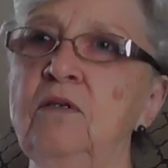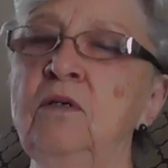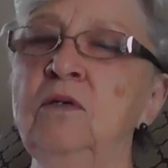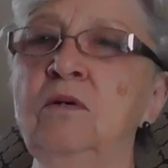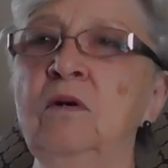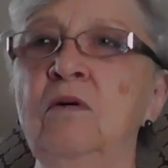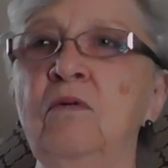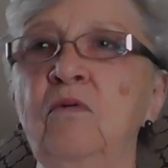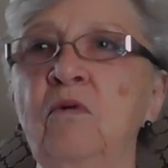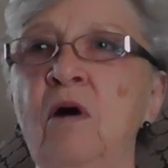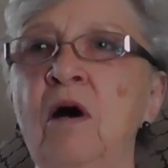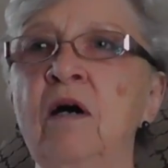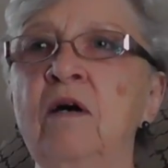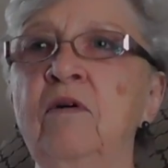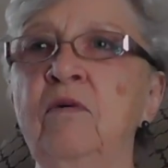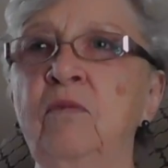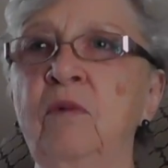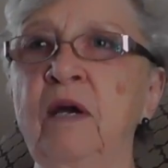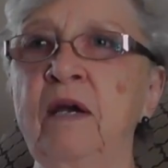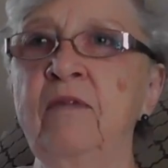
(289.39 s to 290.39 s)
You don't
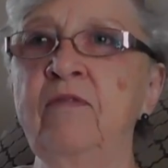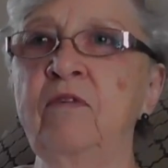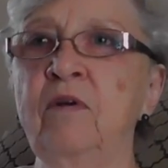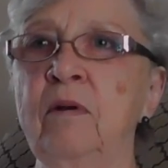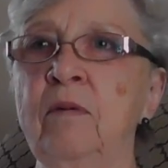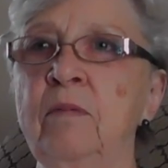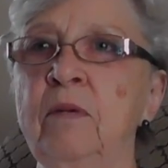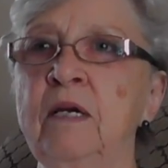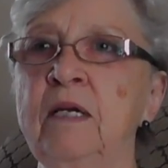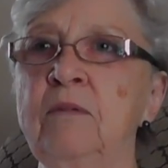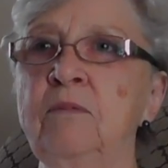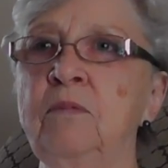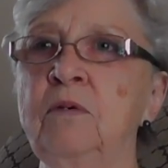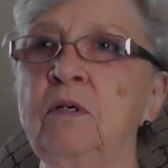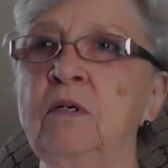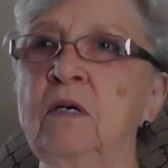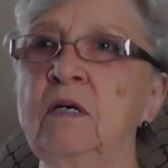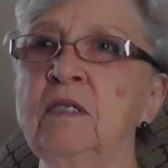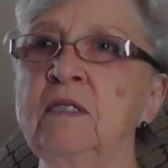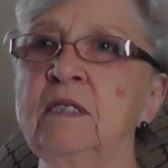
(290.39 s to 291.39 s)
walk away from it
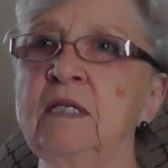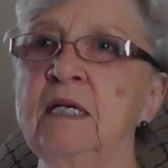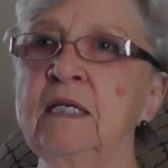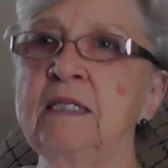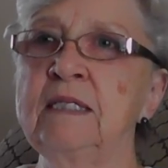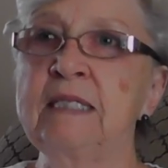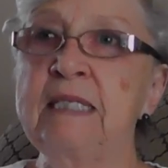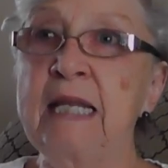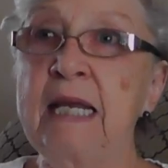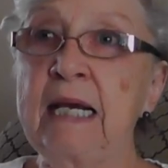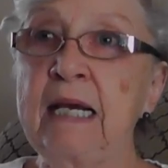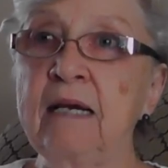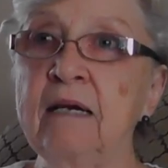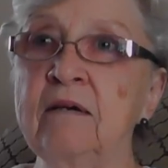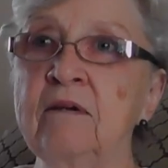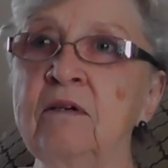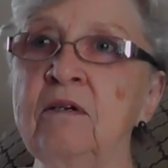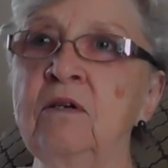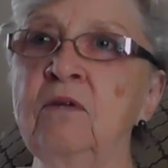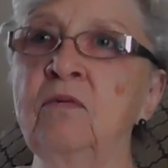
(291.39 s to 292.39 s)
because they're sick,
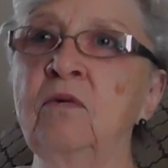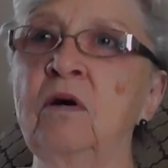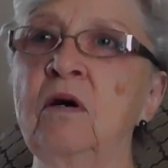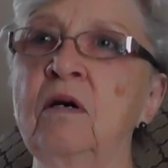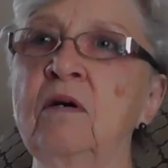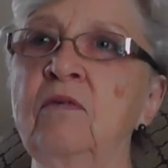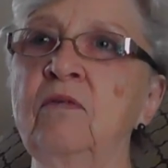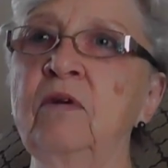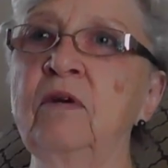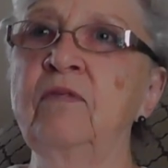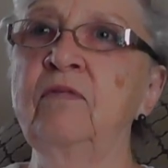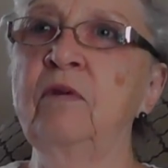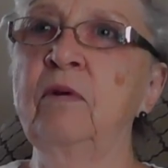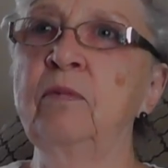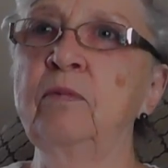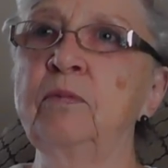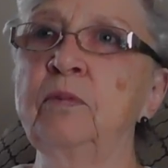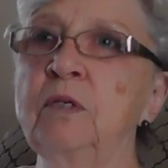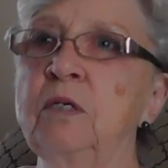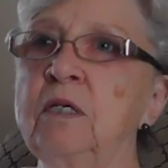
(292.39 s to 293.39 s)
or you walk away
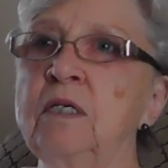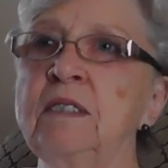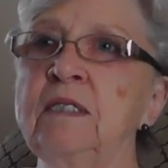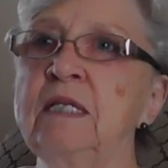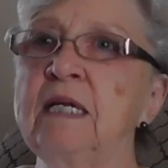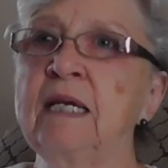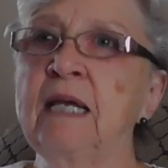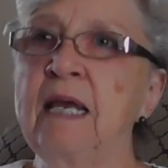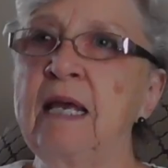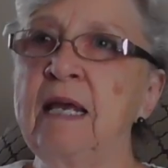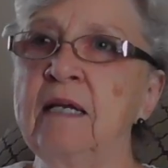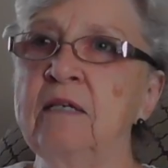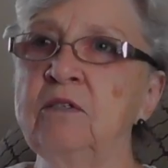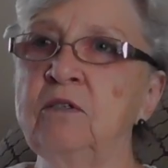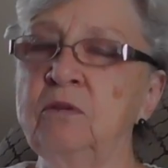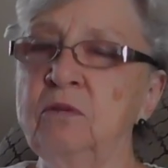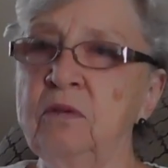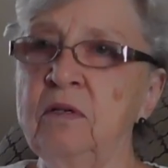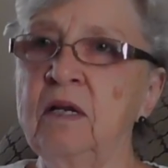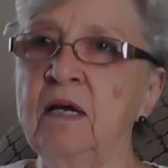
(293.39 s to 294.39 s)
from it because they can't
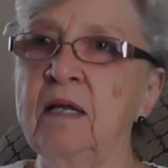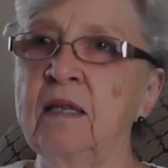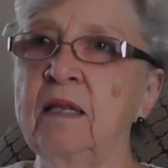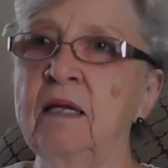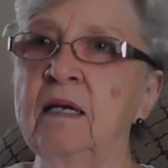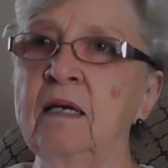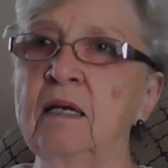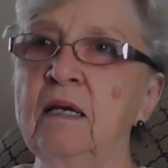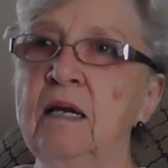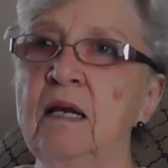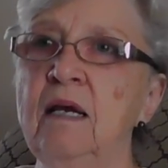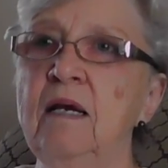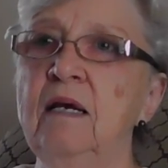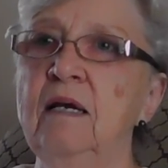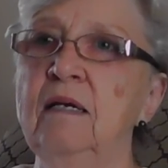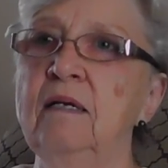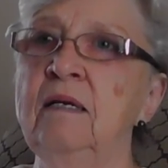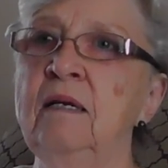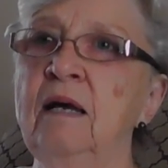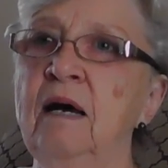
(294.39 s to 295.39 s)
do nothing.
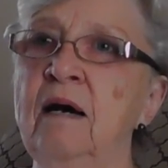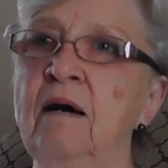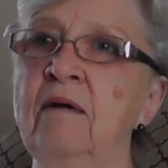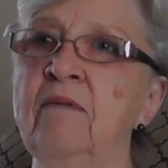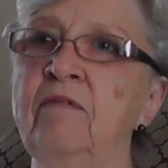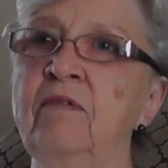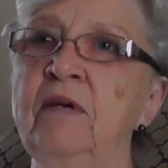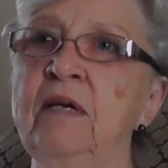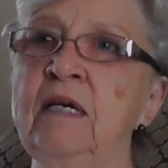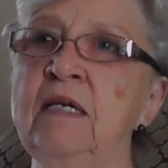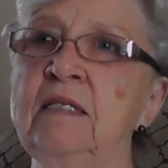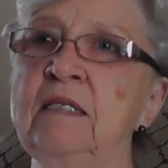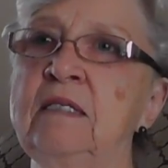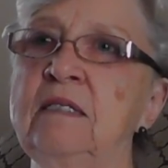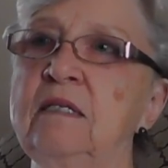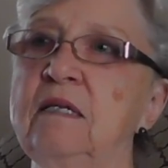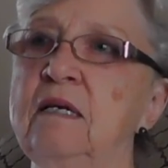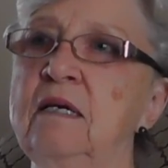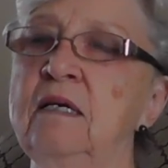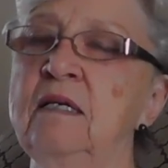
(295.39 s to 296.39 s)
Love
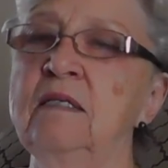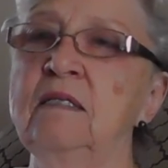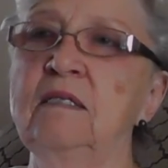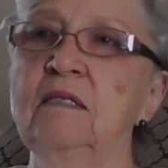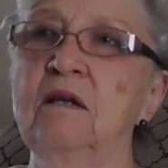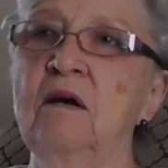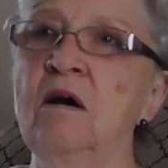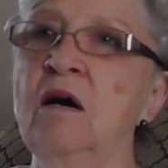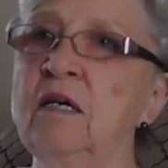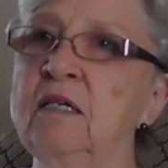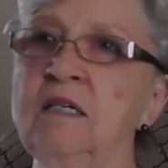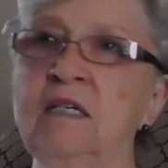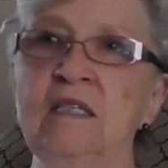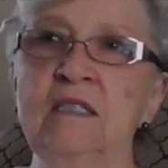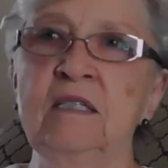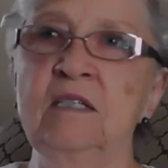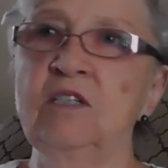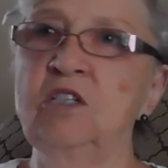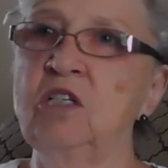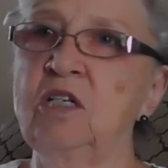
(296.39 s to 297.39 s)
is
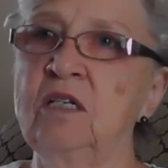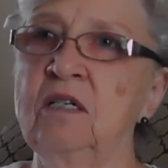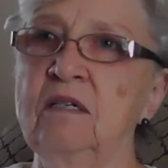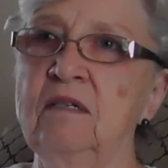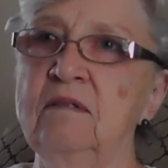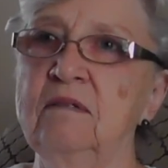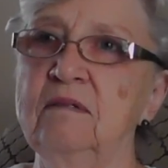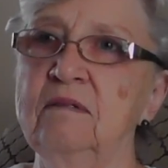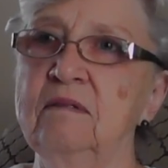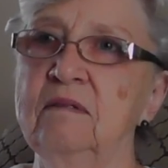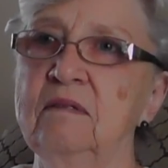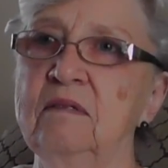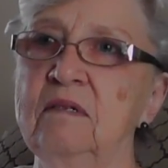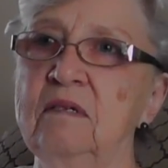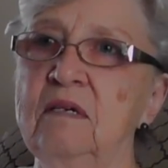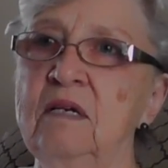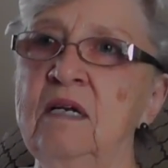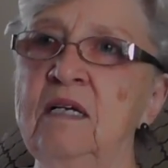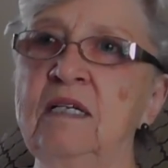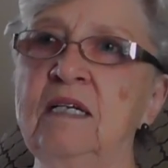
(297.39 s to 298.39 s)
unconditional.
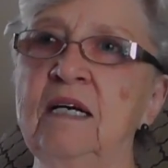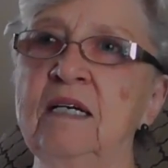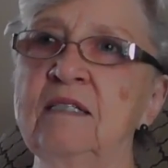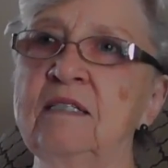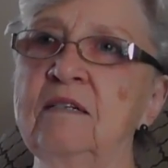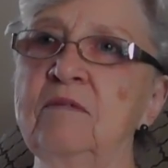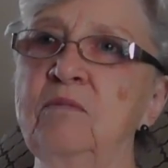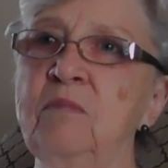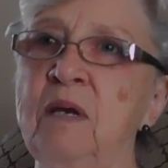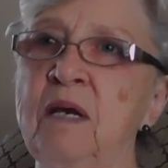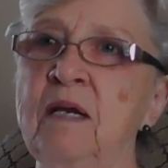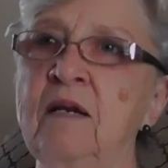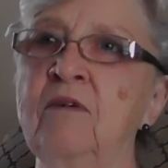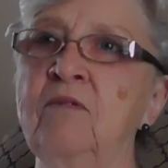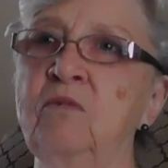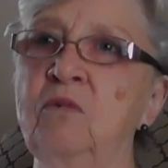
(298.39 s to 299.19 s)
It doesn't matter